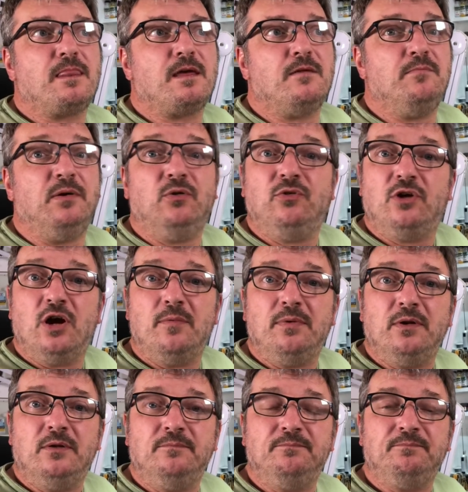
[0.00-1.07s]
built a
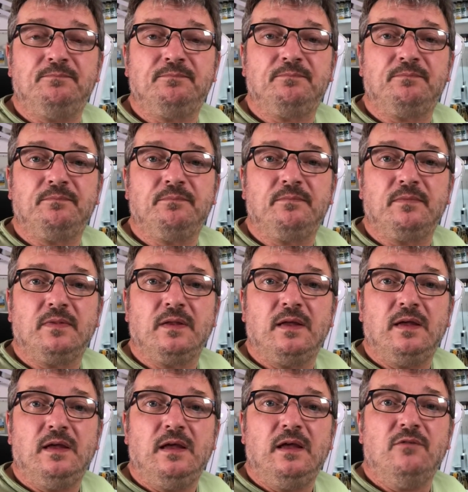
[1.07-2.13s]
couple.
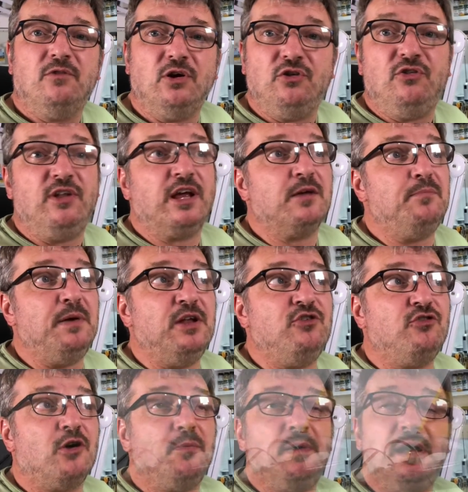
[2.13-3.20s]
If I just stick a
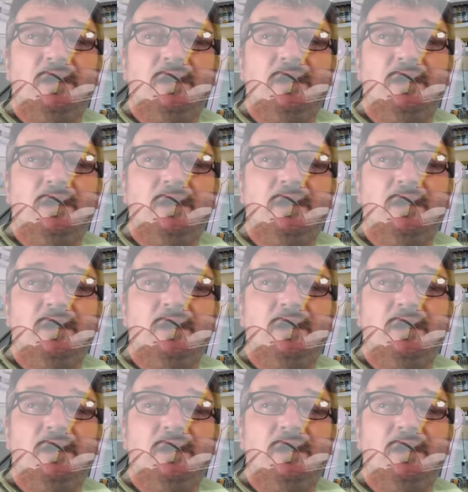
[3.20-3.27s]
picture up here